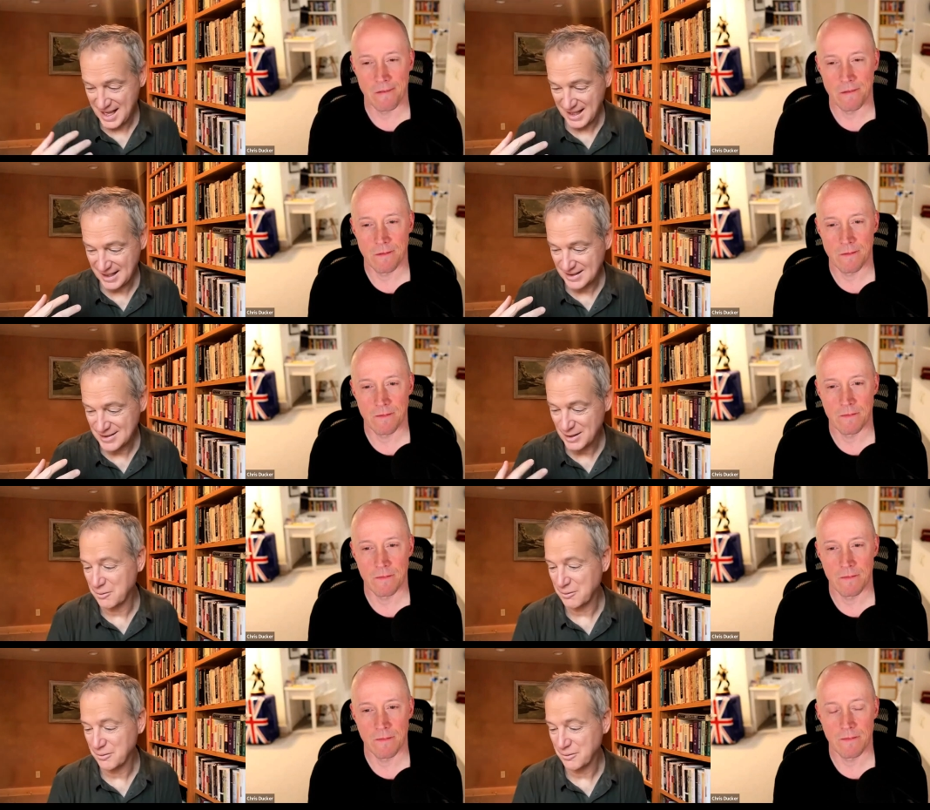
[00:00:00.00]

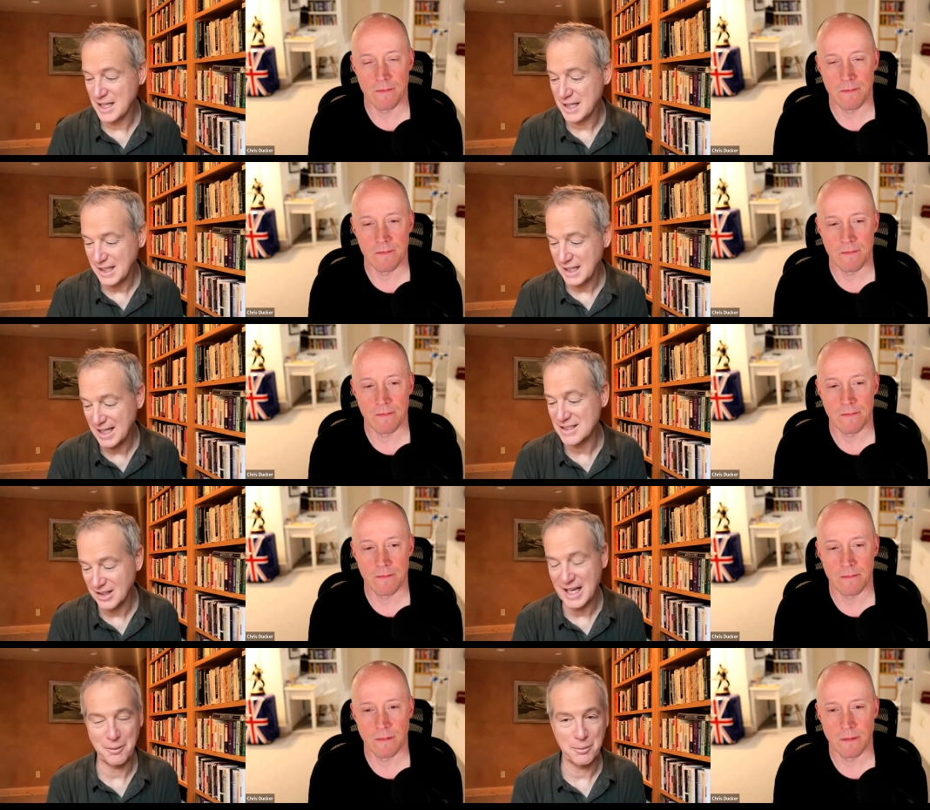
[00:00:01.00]
Speaker 1: so it it's a
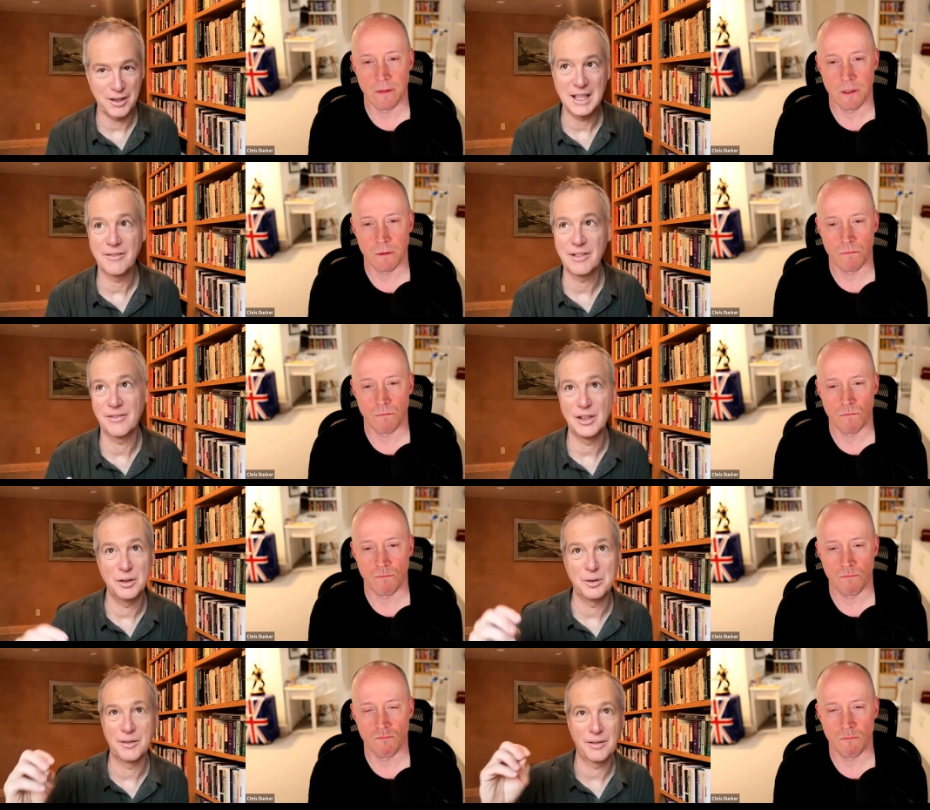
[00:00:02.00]
lot of work, even if you
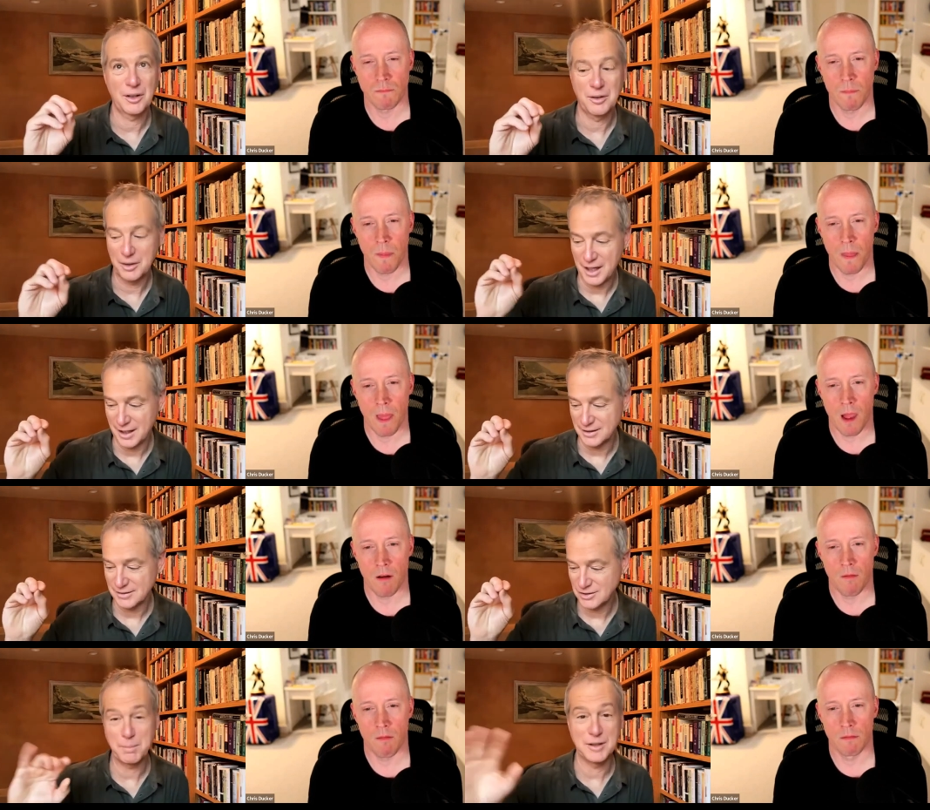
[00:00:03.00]
do it uh,
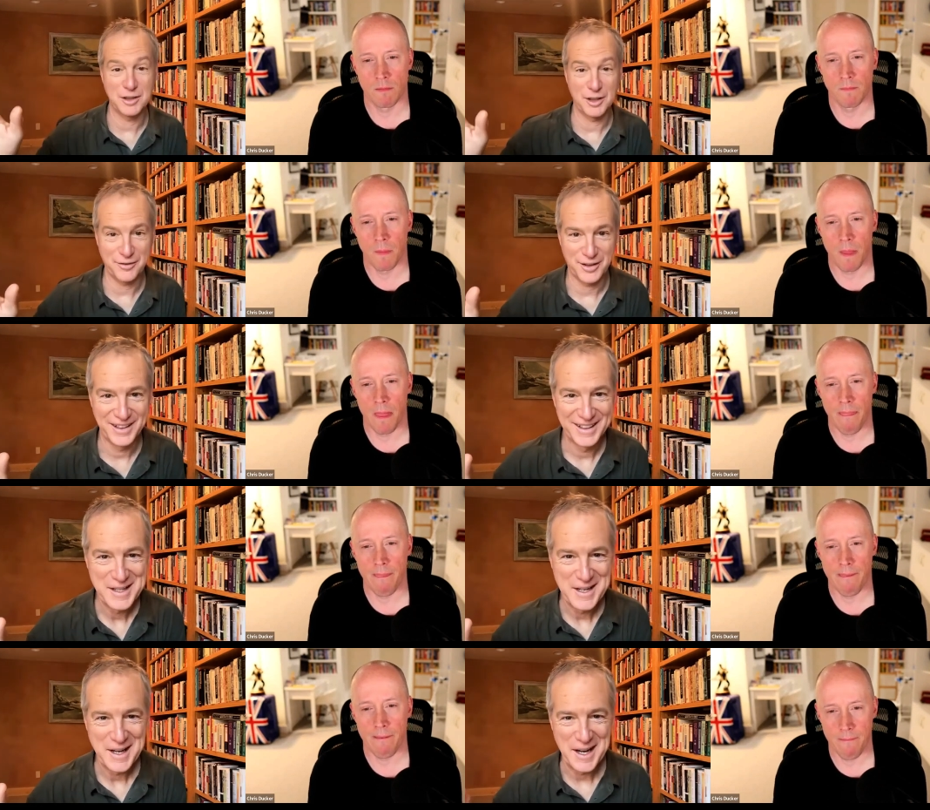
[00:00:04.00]
cheap and cheerful.
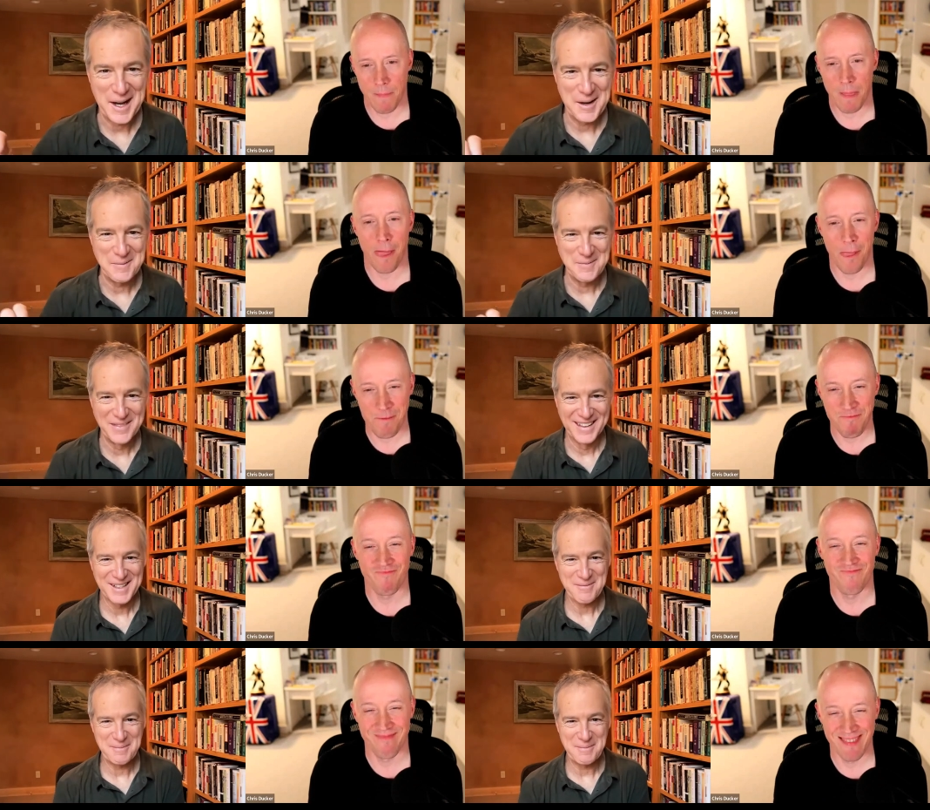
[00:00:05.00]
Speaker 2: Um,
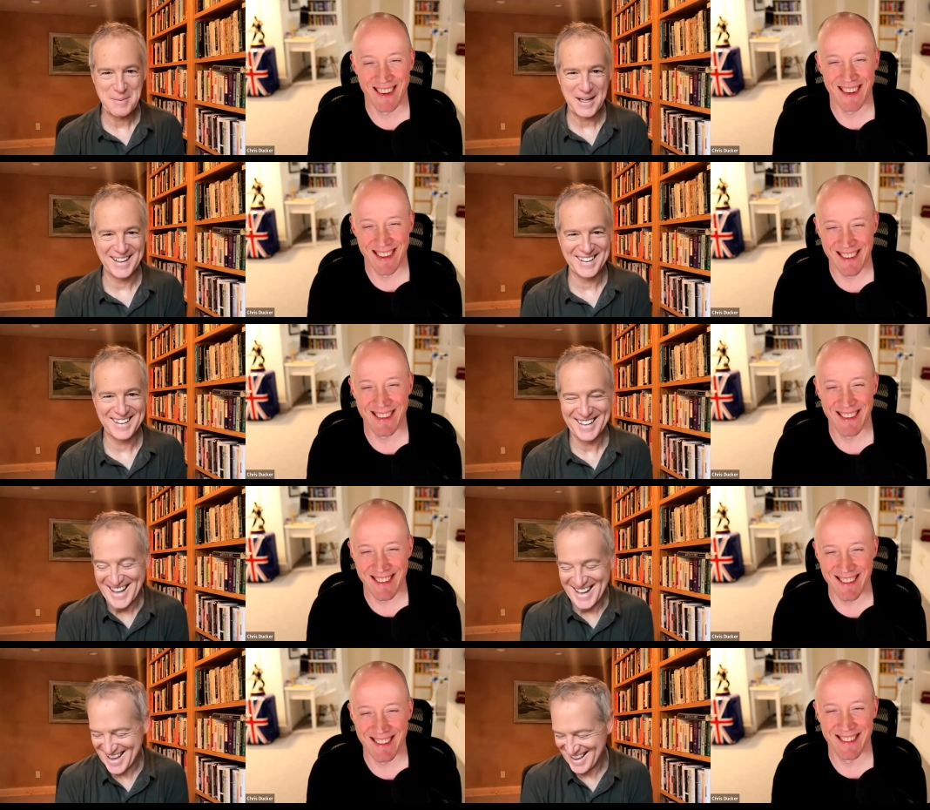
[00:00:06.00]
but
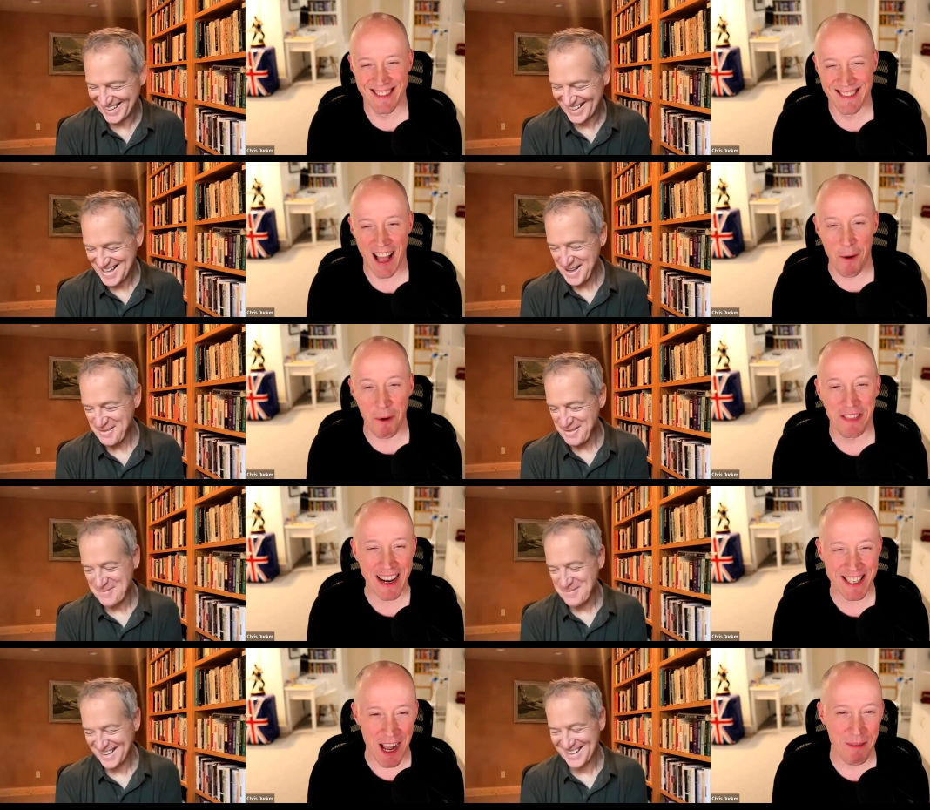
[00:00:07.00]
I want next
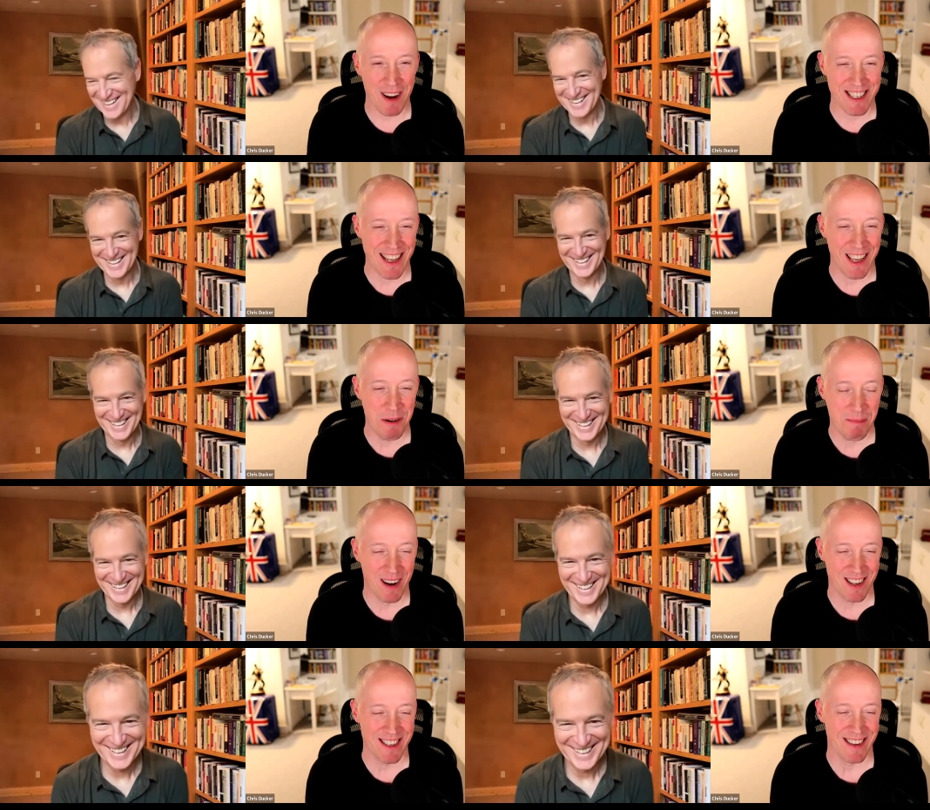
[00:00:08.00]
time I see you in
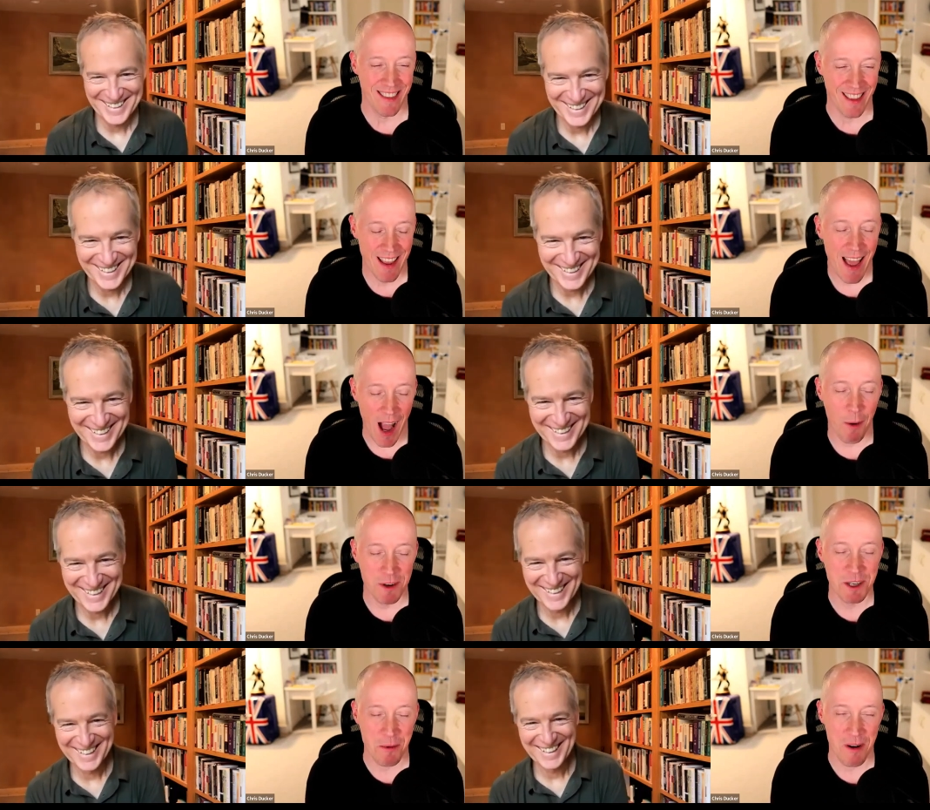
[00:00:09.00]
person, I want you
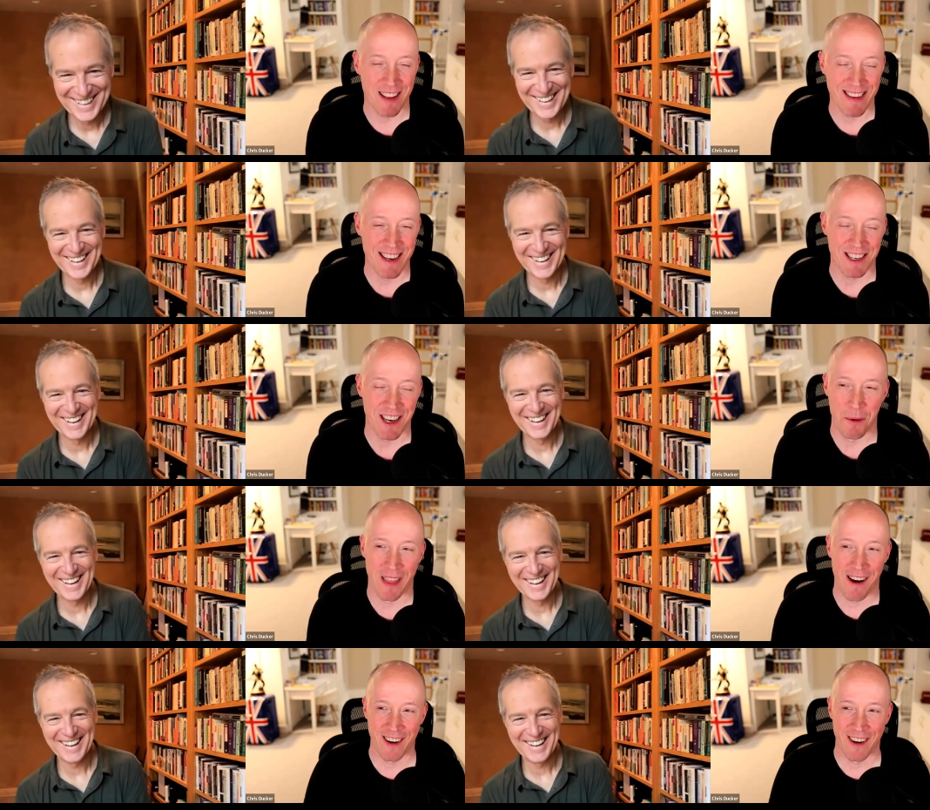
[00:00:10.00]
wearing a T-shirt with that written